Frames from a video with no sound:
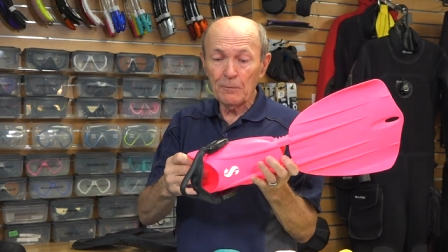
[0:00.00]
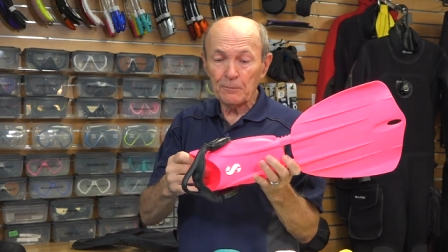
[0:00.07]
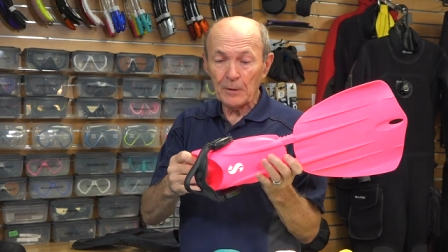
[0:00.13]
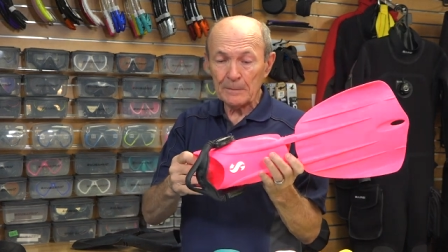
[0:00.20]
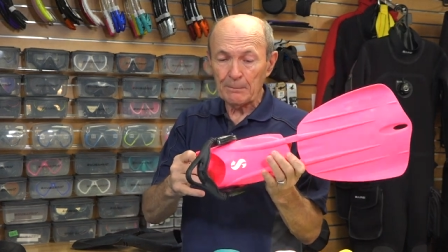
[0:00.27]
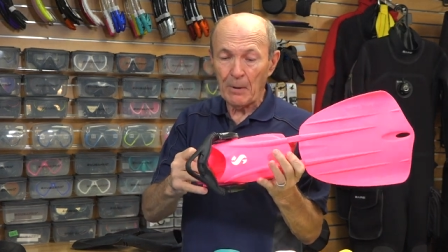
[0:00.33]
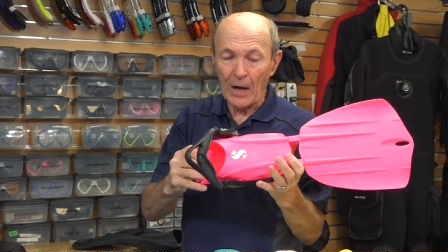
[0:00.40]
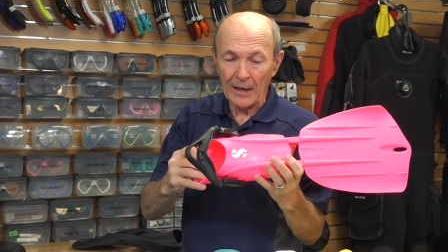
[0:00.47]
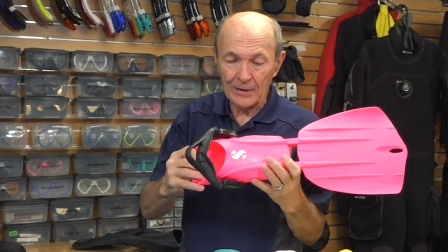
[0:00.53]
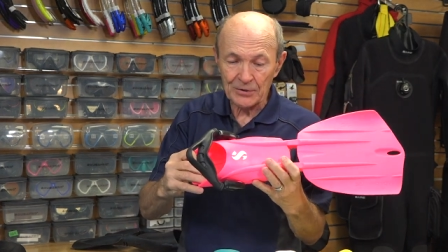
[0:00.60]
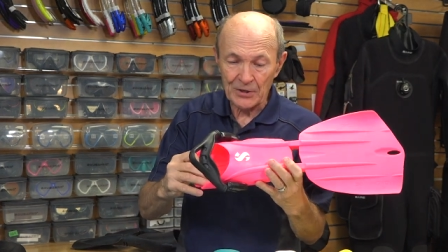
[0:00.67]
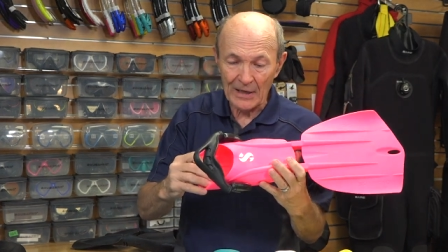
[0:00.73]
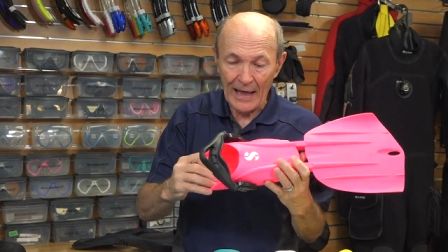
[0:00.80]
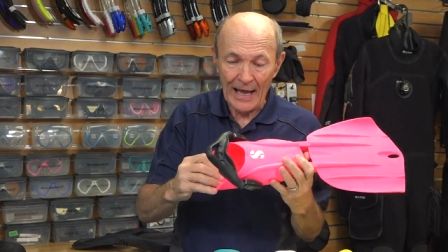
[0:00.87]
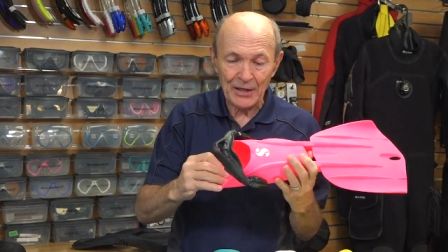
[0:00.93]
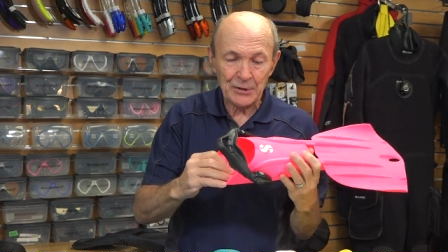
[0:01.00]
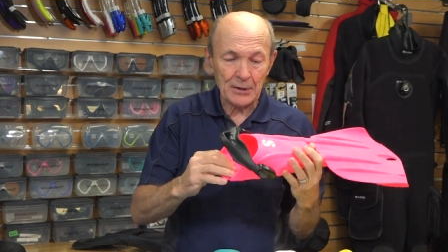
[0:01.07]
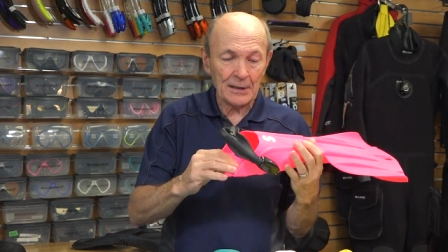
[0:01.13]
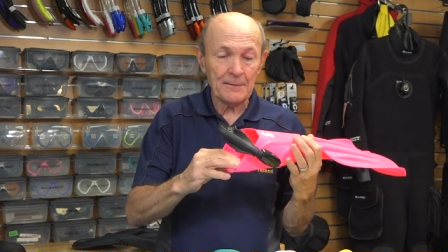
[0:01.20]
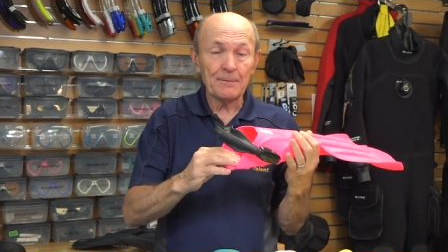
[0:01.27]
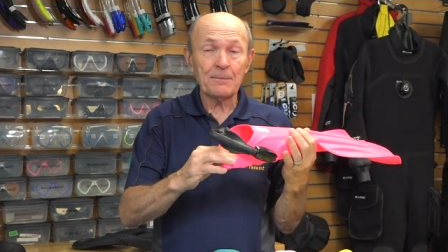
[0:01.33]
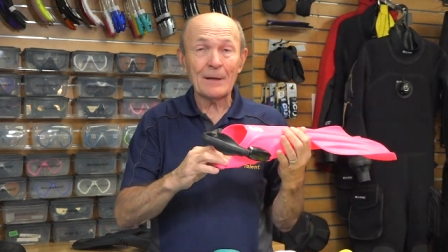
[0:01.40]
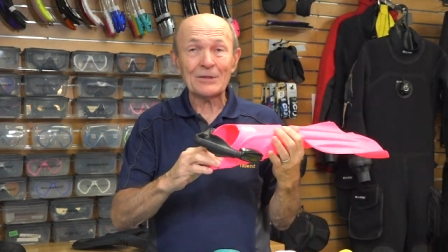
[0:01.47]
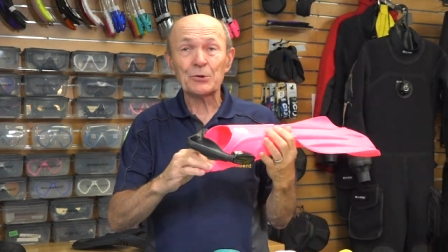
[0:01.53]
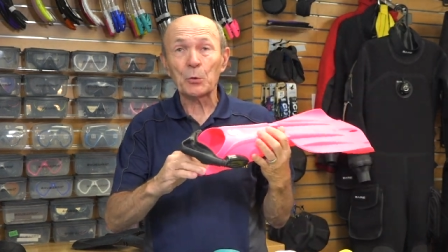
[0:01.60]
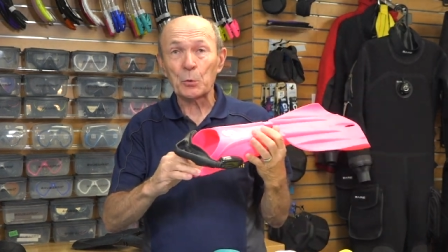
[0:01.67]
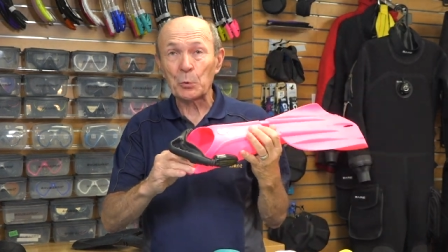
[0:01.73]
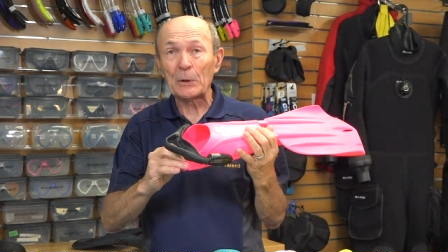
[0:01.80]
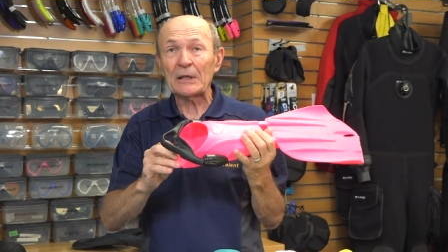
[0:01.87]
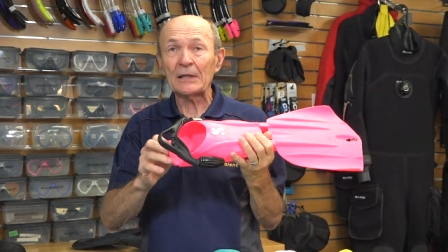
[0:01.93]
foot pockets that actually fits
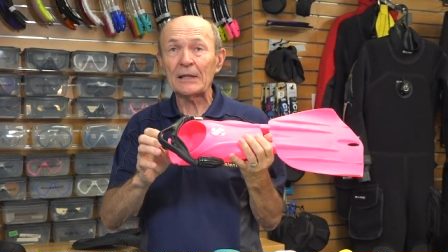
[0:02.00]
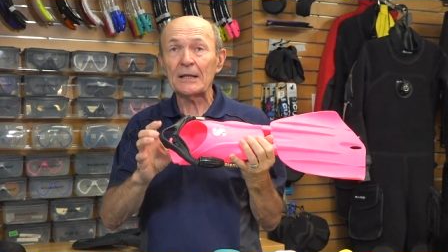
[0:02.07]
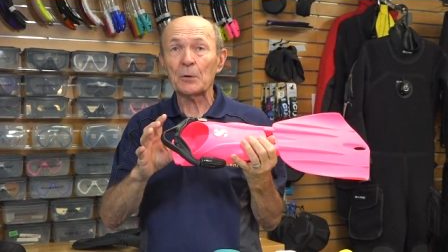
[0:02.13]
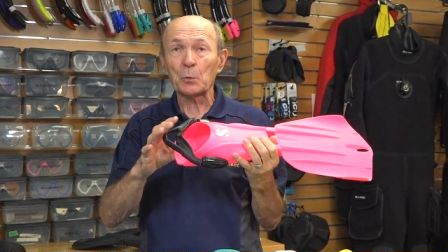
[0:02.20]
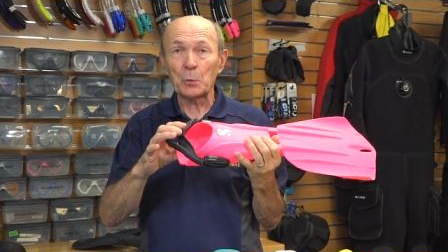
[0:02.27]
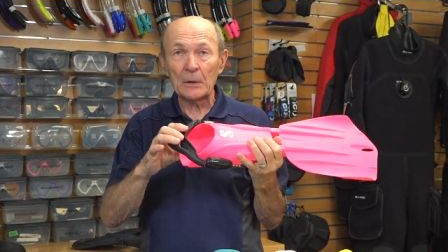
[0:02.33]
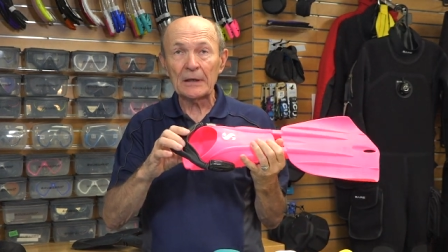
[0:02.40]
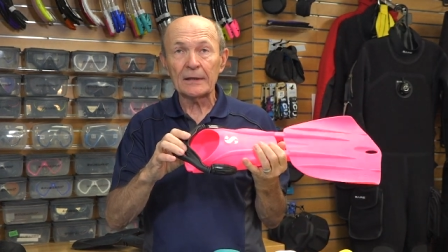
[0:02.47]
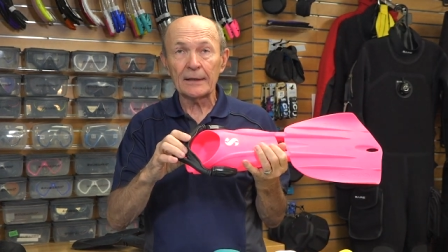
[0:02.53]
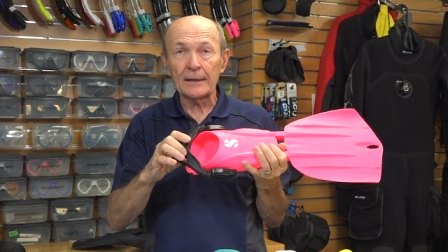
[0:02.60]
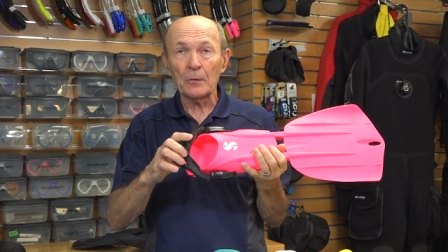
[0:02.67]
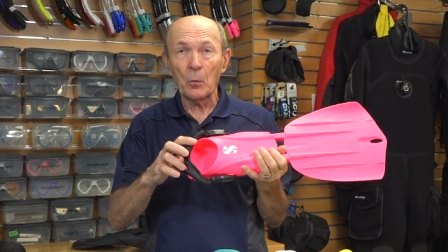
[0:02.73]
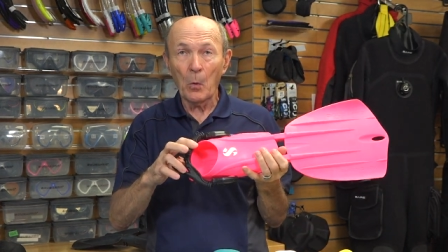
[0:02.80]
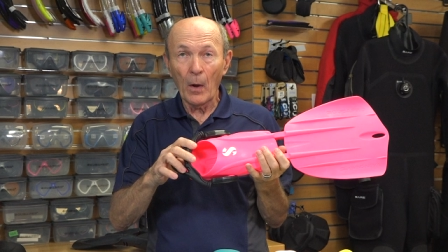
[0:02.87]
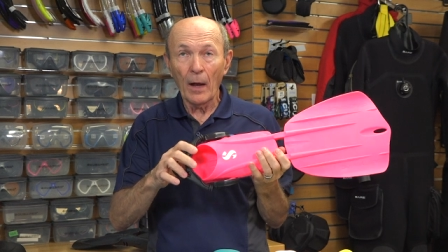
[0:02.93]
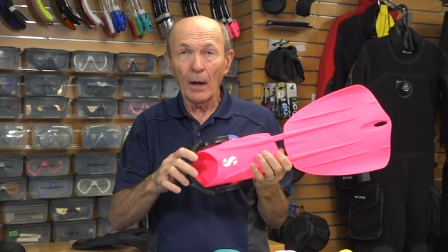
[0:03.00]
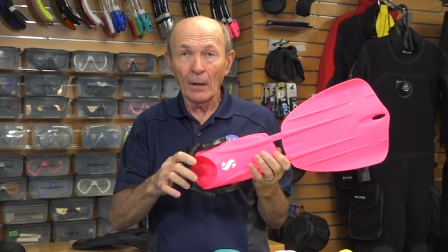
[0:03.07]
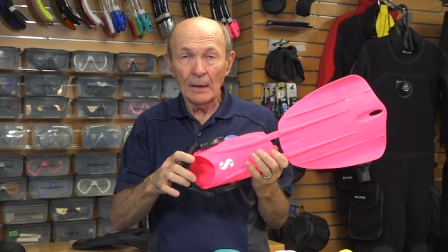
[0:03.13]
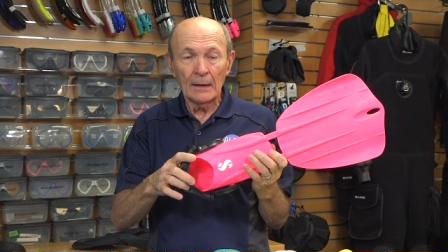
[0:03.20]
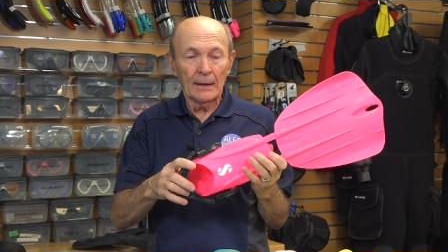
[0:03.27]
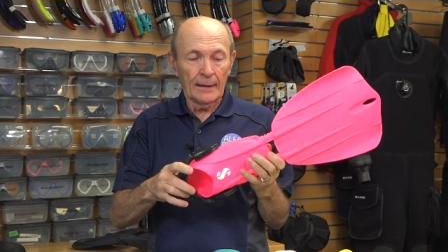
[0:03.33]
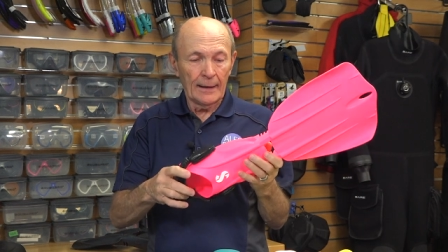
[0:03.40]
really, really well.